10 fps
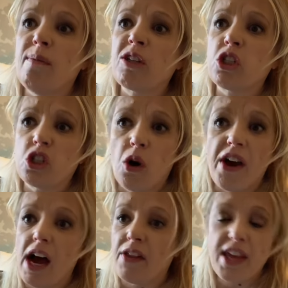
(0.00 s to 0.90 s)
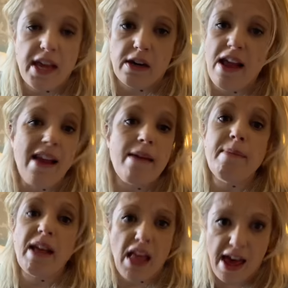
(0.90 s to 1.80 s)
much joy on the internet in
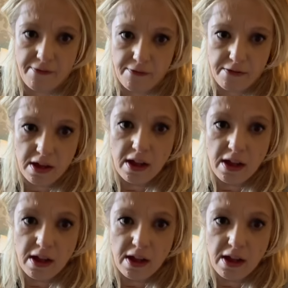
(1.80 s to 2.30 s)
my life.